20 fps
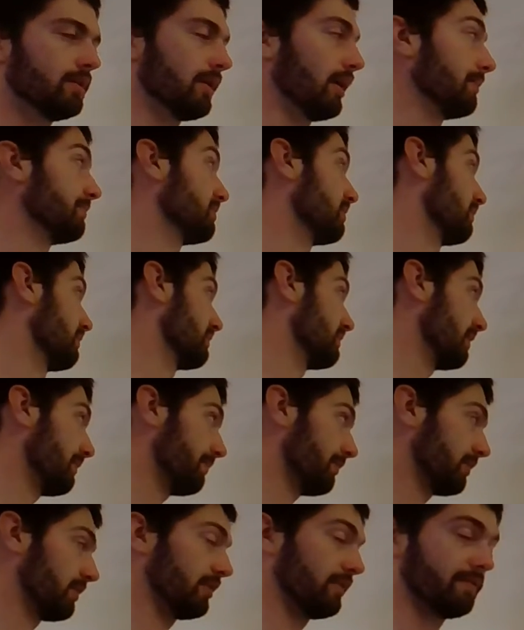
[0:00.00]
times the
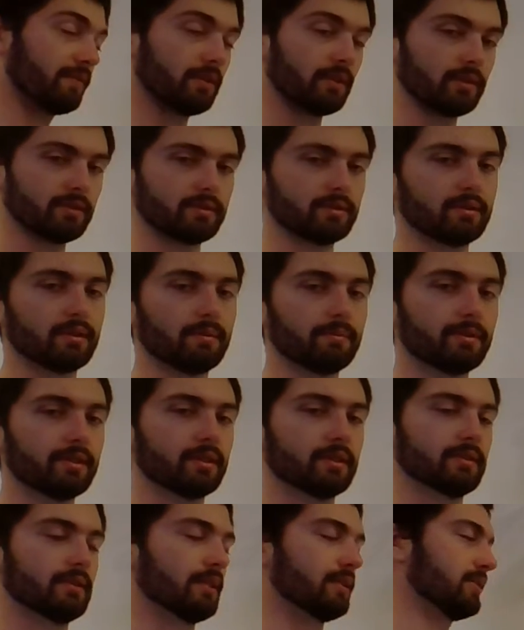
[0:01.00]
reciprocal of the Nusselt number,
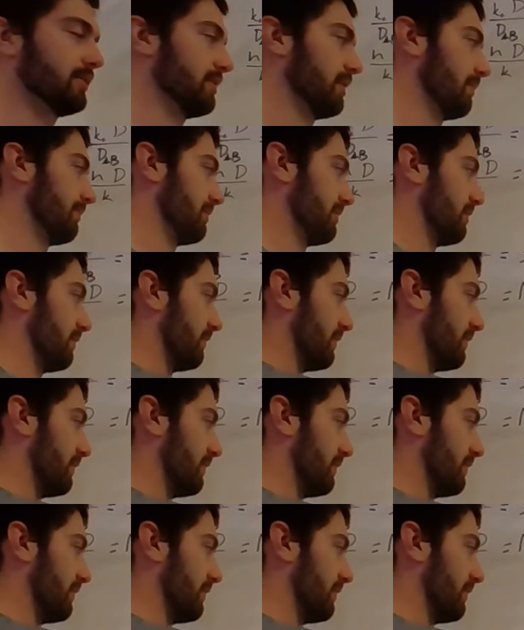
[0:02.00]
because that's the same as